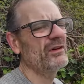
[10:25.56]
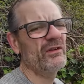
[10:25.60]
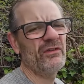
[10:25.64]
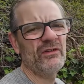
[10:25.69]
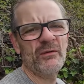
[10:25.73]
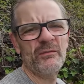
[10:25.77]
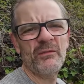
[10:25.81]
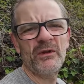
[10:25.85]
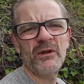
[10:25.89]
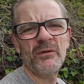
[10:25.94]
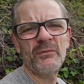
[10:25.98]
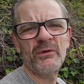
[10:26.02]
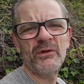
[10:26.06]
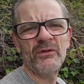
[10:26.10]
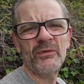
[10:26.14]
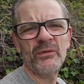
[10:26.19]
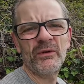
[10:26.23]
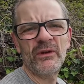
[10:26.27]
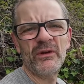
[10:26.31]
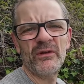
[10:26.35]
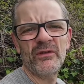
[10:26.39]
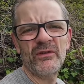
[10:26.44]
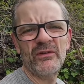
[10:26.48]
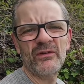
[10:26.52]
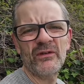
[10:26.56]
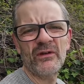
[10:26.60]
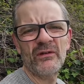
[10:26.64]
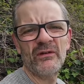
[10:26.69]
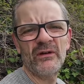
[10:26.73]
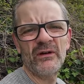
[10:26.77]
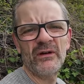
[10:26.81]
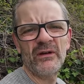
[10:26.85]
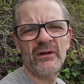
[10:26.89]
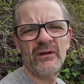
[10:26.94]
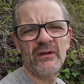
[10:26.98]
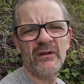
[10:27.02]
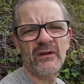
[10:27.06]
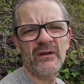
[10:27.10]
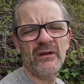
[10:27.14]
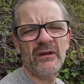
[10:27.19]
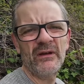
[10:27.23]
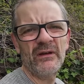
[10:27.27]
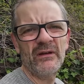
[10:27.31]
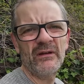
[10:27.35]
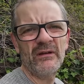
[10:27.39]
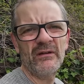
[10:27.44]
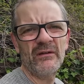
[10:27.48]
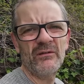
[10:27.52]
similar between the sky and
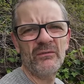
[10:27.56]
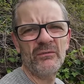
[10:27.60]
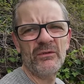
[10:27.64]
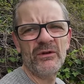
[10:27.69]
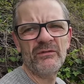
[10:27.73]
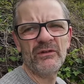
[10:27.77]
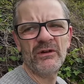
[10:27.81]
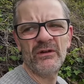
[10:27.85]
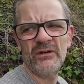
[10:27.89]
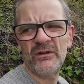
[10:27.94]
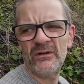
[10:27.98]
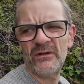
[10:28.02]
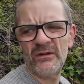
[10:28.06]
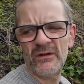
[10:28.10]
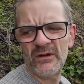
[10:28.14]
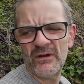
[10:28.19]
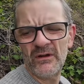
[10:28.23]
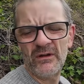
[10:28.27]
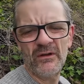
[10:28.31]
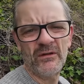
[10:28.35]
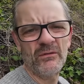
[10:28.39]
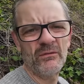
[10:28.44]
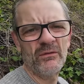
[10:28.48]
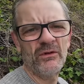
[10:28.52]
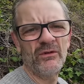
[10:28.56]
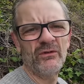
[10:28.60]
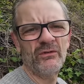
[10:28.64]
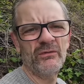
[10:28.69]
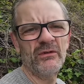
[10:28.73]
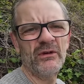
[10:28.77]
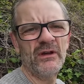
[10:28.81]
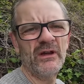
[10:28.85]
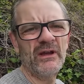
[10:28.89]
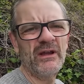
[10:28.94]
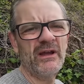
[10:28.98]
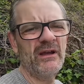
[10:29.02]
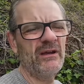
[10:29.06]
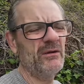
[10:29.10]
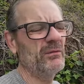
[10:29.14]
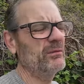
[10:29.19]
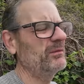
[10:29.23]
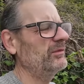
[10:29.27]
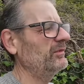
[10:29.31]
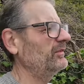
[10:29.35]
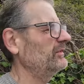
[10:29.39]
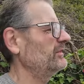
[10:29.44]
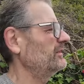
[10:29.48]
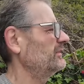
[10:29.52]
the river, which really
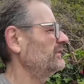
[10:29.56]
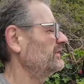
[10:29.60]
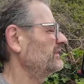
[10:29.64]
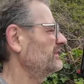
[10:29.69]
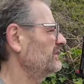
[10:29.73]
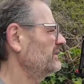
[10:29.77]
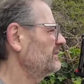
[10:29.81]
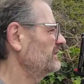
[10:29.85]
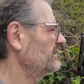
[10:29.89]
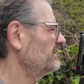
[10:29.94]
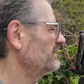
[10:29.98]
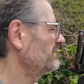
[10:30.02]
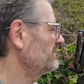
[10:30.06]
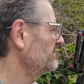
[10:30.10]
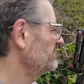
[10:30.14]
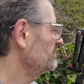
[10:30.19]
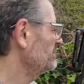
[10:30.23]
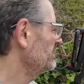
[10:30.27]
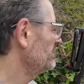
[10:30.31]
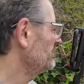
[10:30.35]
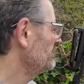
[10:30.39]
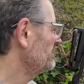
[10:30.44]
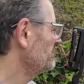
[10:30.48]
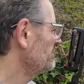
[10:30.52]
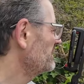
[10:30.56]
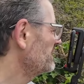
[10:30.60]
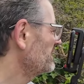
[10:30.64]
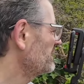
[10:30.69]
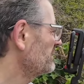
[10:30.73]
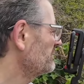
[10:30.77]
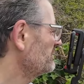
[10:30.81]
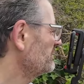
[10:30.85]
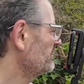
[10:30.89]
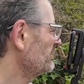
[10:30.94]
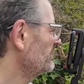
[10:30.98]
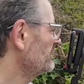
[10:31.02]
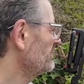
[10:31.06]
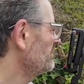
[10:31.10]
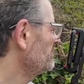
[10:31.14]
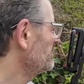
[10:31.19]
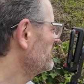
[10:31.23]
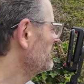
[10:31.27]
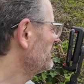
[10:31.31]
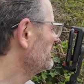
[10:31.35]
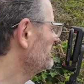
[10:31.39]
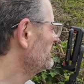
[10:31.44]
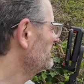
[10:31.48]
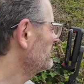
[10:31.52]
helps, especially when it comes to
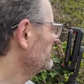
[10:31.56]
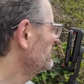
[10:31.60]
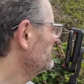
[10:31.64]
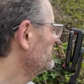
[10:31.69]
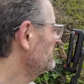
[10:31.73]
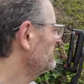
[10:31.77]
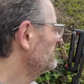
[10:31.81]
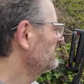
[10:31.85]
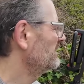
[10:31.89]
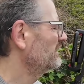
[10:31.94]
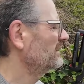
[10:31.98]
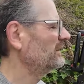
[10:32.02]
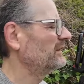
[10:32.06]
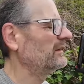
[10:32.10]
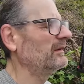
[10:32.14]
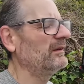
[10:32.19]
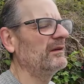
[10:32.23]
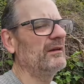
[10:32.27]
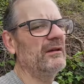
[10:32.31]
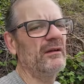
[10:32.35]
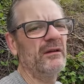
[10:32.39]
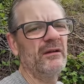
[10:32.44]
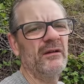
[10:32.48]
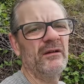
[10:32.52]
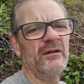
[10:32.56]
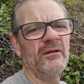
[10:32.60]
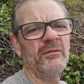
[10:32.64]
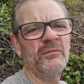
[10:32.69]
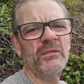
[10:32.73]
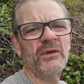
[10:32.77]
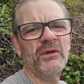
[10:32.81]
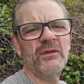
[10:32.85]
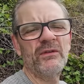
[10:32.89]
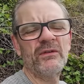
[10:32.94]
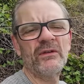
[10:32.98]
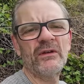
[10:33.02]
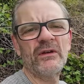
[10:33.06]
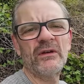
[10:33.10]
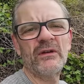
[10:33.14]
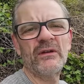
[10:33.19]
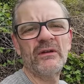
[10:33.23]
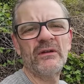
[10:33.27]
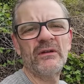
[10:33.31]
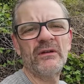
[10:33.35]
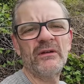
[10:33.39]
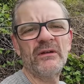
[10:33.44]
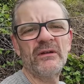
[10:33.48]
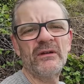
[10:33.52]
blending. But
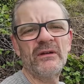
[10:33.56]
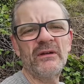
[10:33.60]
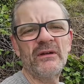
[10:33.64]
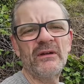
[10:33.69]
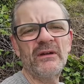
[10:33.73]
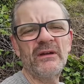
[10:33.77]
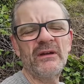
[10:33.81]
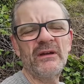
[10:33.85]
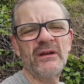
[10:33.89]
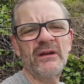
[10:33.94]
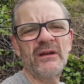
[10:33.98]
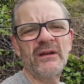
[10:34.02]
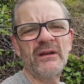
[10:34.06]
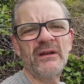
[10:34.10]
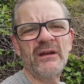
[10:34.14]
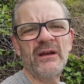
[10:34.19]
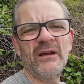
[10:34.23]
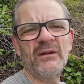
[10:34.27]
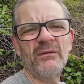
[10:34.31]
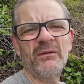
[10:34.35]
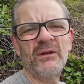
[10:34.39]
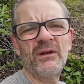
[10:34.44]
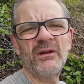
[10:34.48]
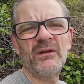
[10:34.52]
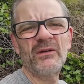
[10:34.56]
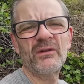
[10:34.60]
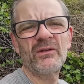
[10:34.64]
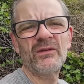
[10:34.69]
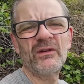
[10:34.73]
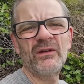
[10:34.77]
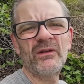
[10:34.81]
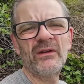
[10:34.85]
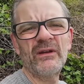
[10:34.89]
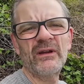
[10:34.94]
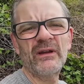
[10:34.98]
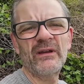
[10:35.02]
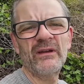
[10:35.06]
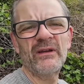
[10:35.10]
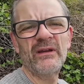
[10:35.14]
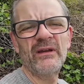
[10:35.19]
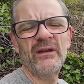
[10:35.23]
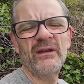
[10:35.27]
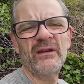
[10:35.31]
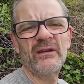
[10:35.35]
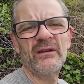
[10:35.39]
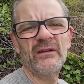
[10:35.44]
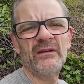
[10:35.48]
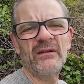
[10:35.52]
yeah, now it looks like
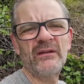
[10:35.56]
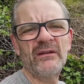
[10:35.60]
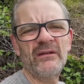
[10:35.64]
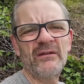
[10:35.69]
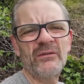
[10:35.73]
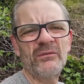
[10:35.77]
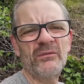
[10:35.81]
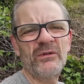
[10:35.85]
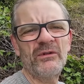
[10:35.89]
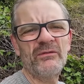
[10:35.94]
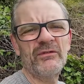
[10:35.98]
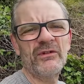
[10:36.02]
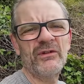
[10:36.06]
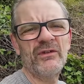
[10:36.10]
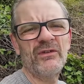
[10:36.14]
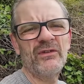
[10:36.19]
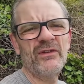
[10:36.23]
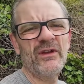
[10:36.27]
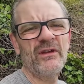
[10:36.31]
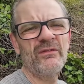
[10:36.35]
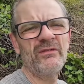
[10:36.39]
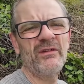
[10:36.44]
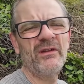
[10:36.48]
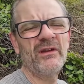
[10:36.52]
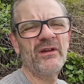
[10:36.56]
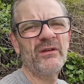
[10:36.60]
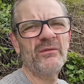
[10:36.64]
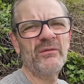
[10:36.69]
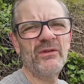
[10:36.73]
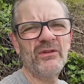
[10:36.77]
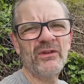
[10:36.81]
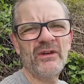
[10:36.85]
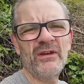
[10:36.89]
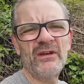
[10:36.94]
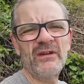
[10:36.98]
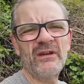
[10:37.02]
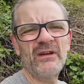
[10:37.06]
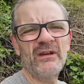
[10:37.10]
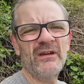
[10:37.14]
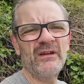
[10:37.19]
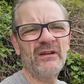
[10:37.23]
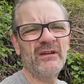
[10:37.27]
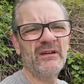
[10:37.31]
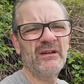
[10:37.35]
the river is definitely receding.